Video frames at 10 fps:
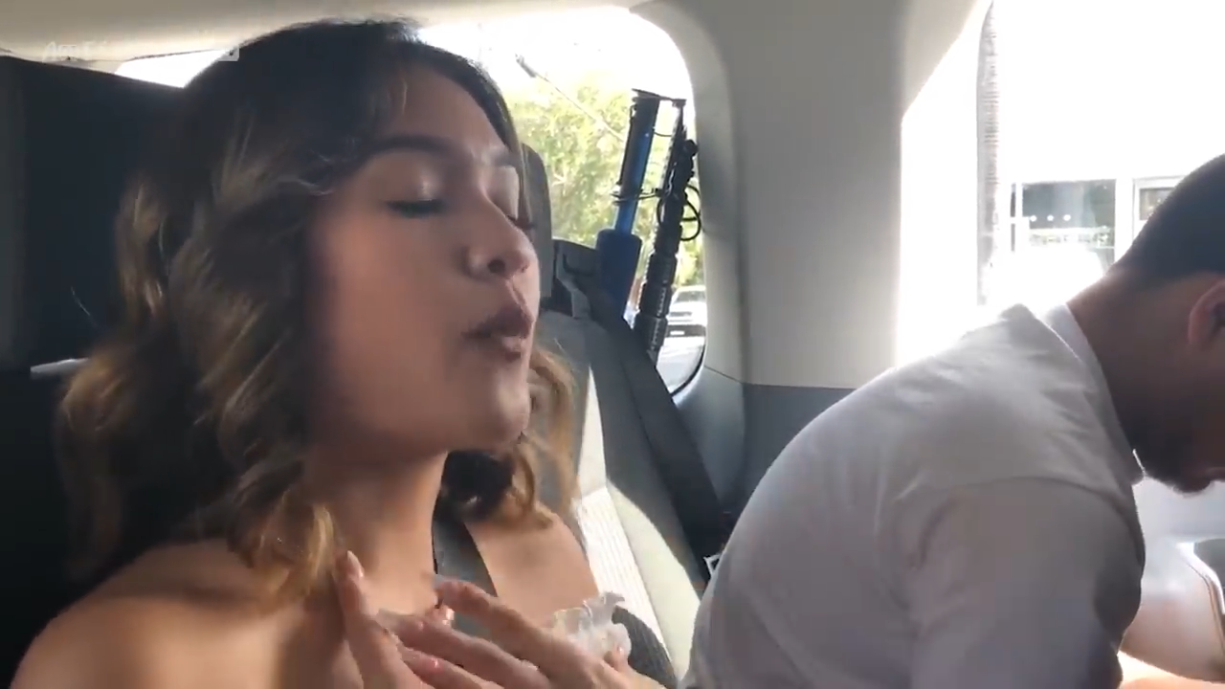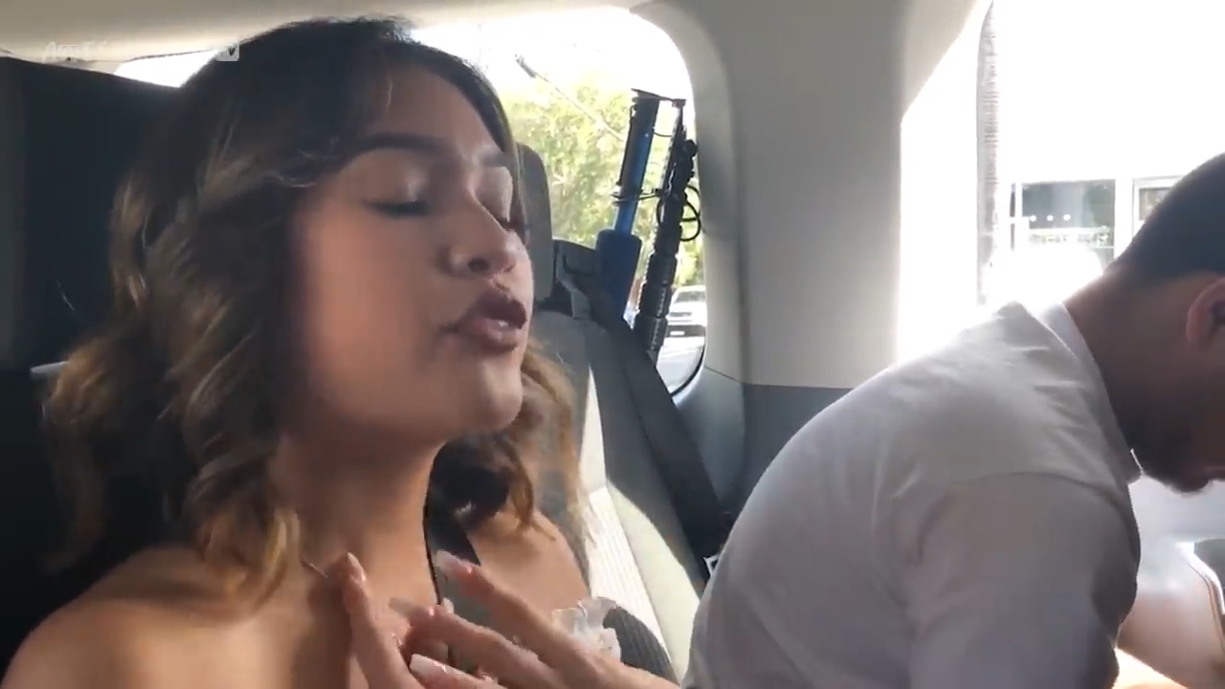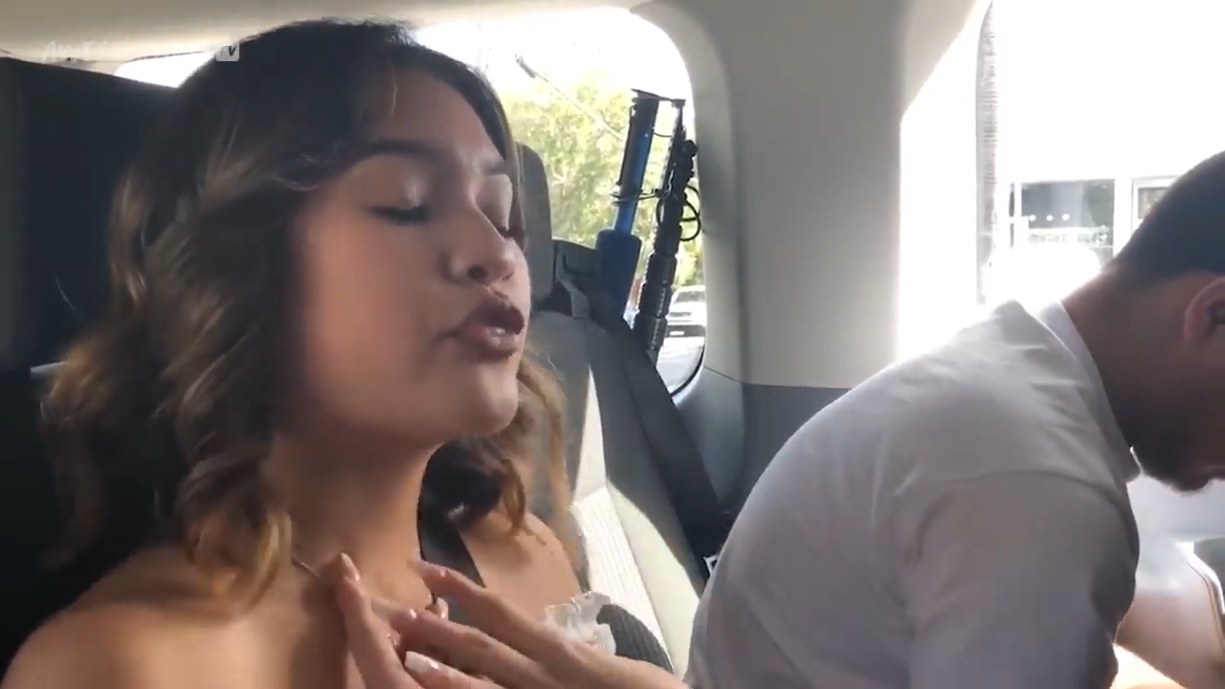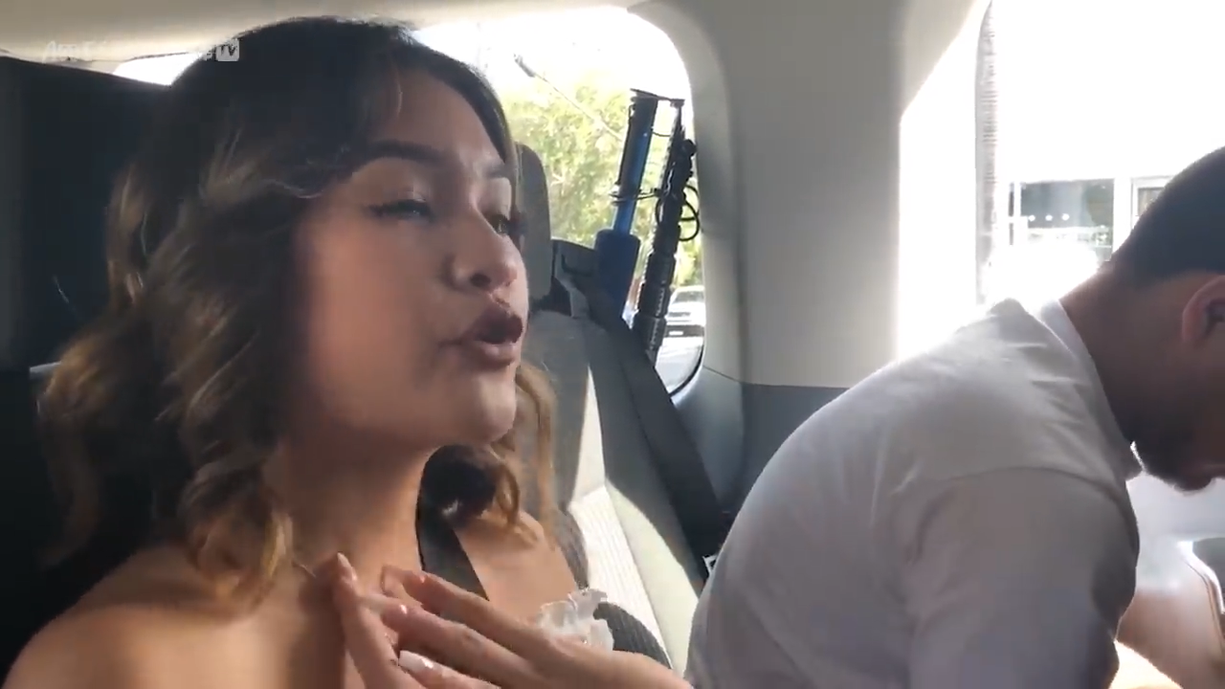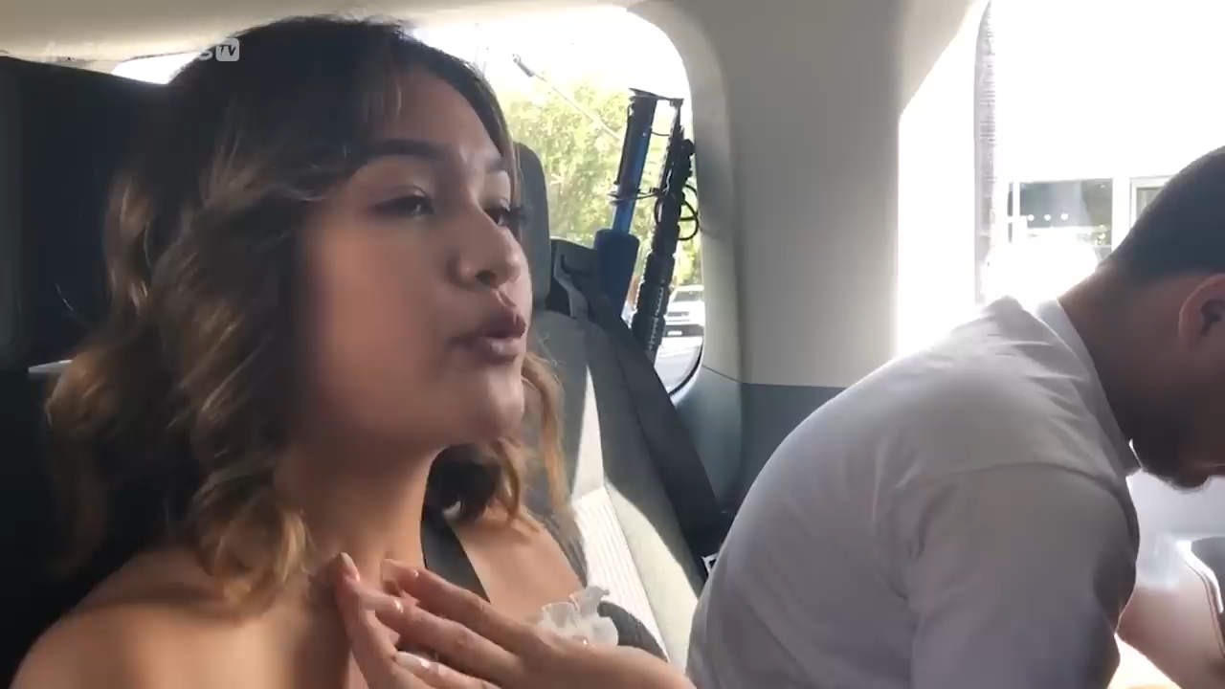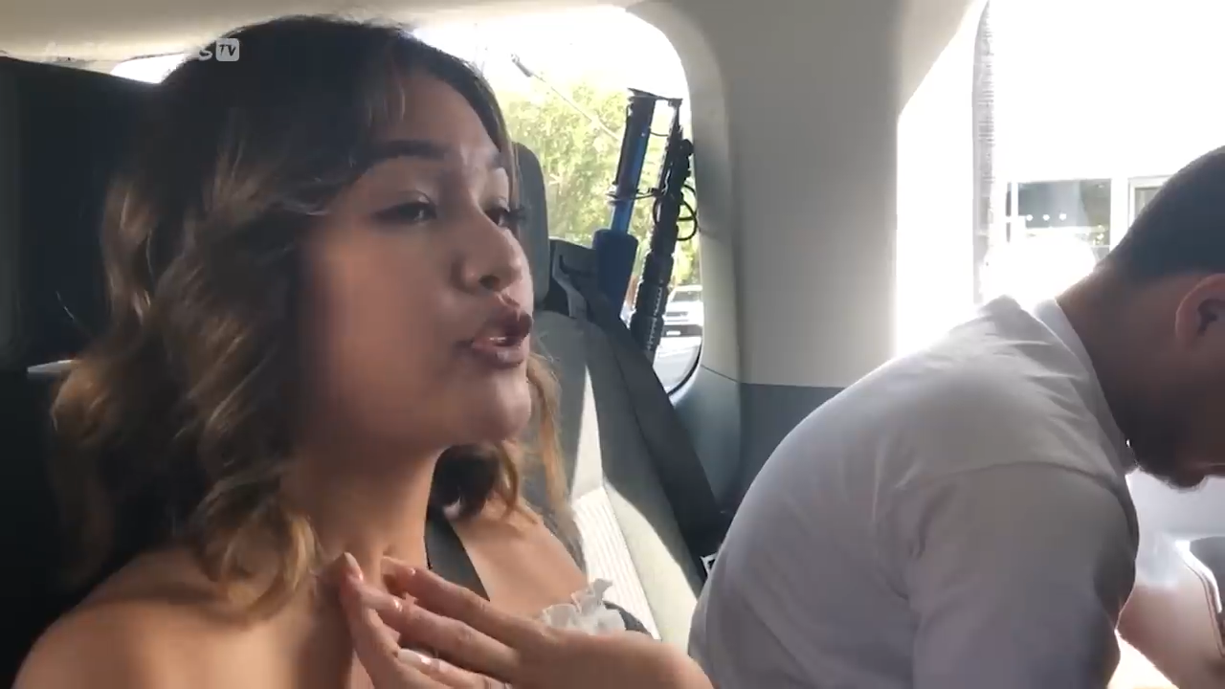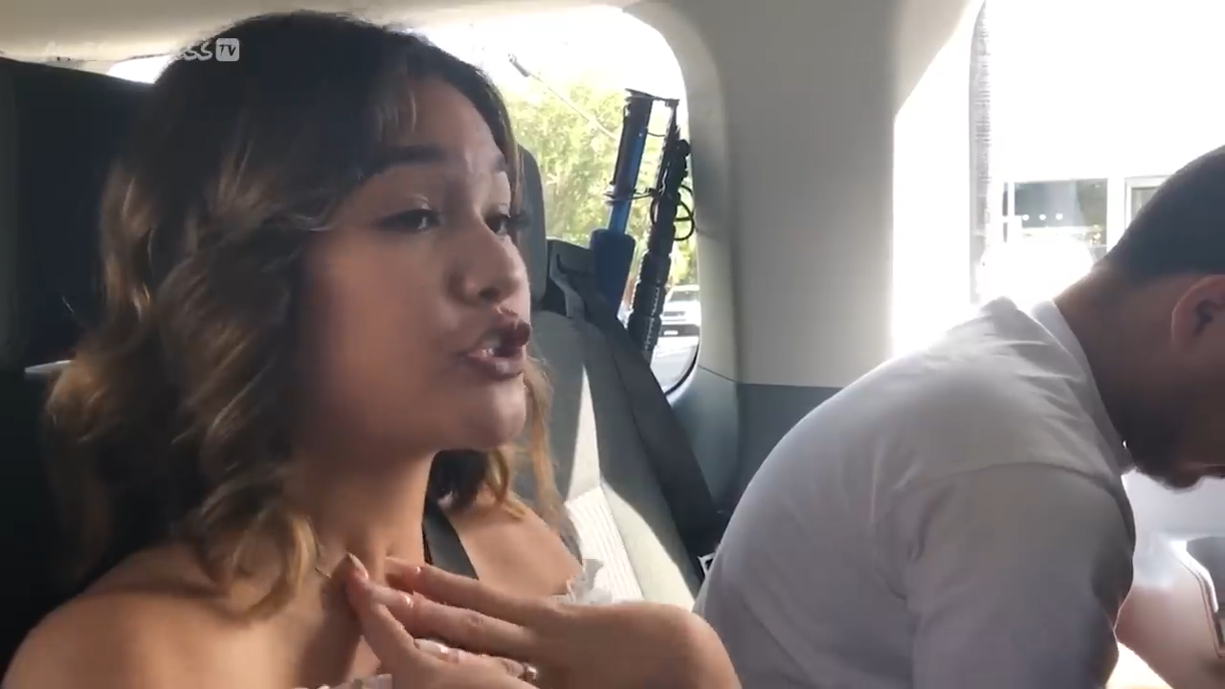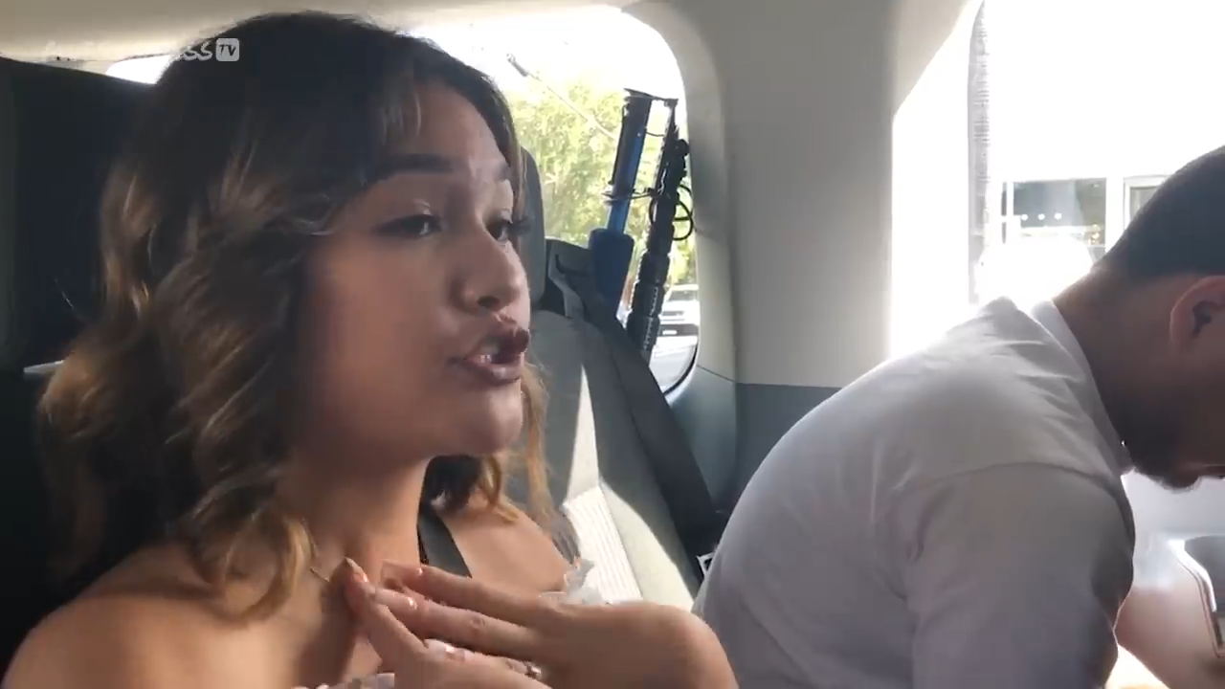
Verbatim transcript: went through and the